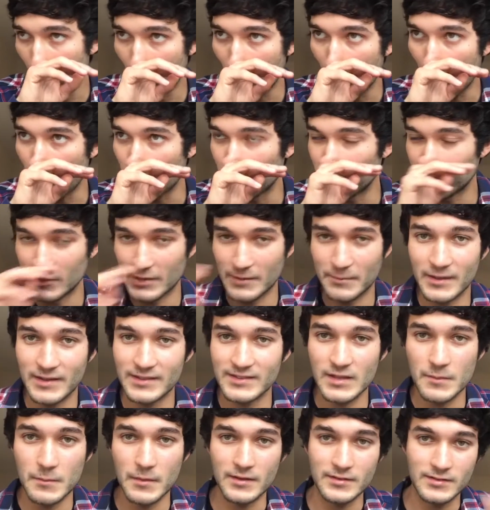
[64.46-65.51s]
Obviously, a
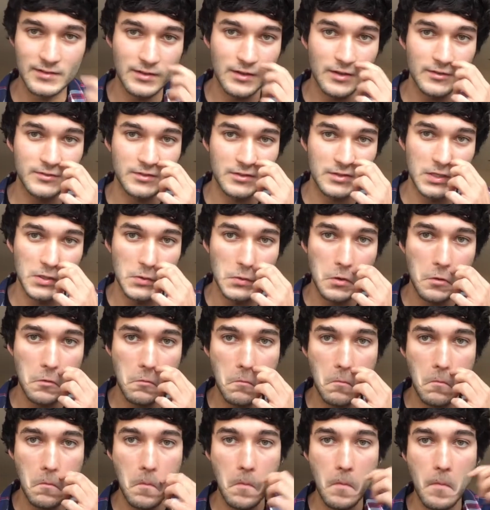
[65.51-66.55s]
pandemic's the last thing you want.
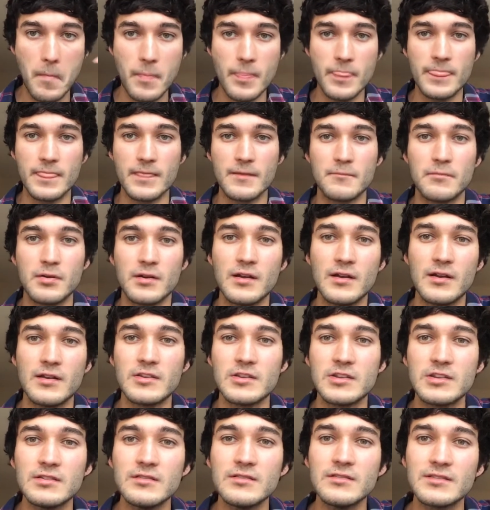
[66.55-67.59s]
But
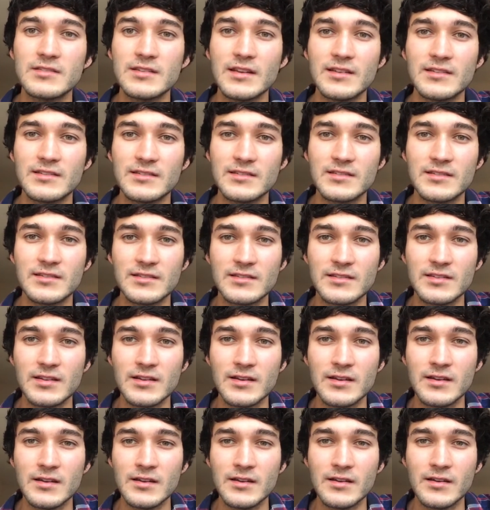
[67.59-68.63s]
use it
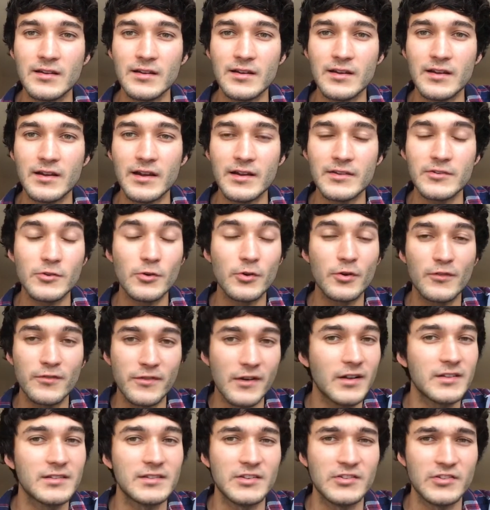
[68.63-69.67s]
to your
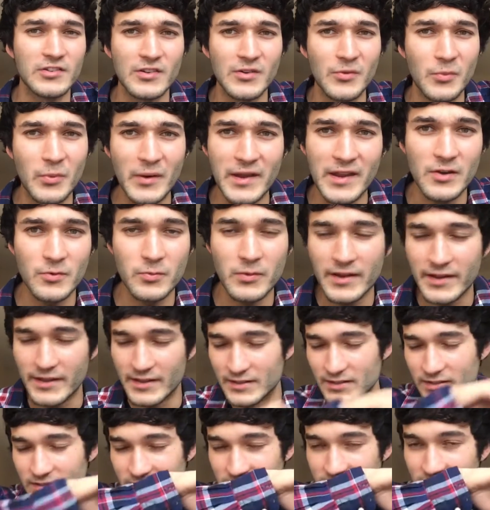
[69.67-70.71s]
advantage in a weird way.
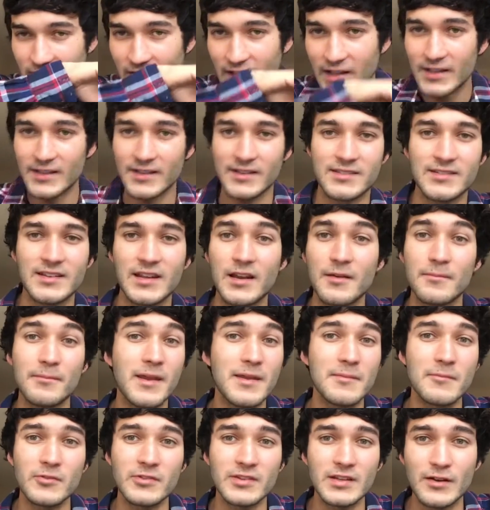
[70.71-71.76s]
Like I said, I've
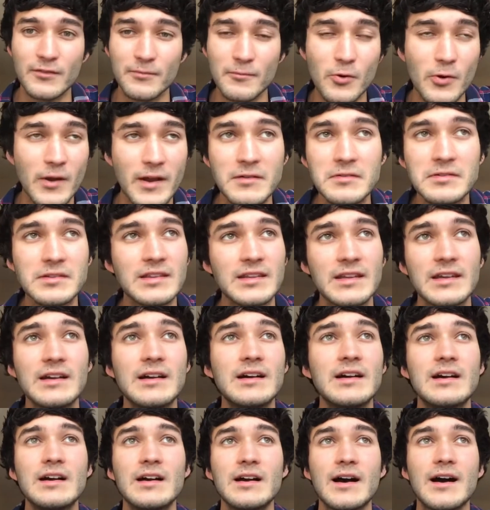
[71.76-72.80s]
made myself more healthier.
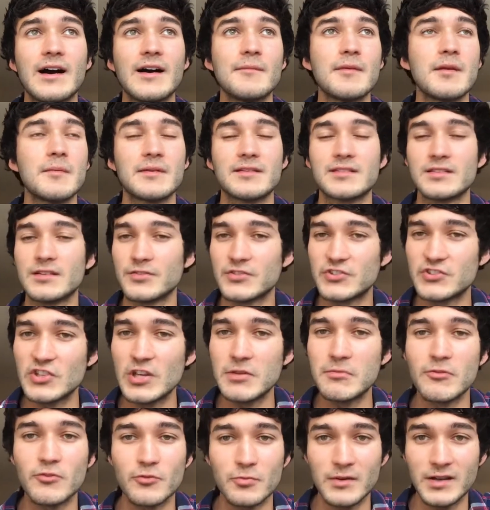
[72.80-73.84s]
I've made myself so
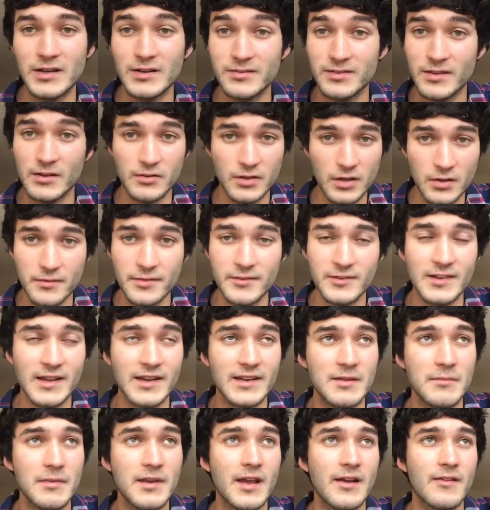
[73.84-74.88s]
much more healthy. I'll go into that in
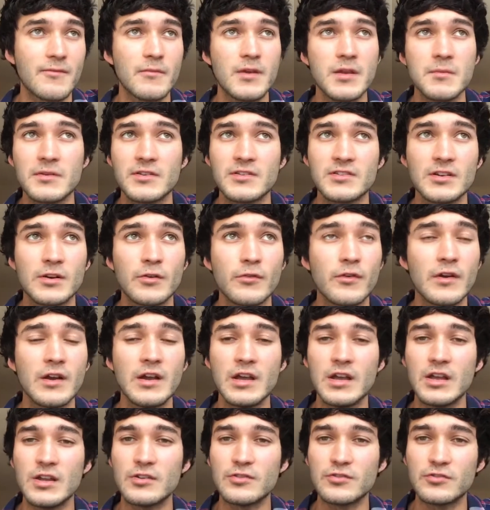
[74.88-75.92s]
a minute. I've made myself
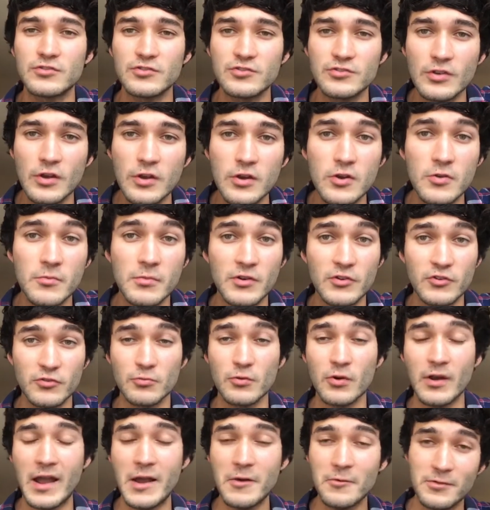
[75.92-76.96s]
so much
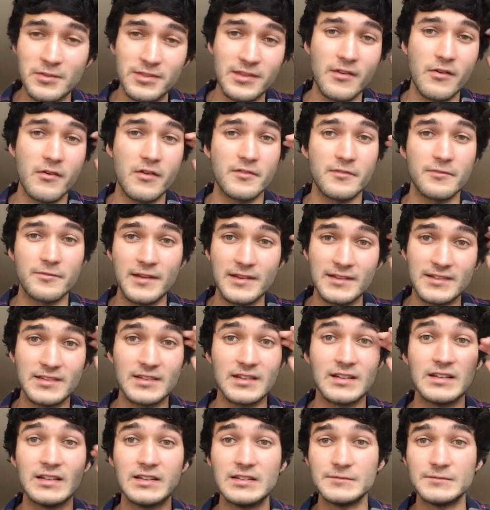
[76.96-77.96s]
more healthier and fitter.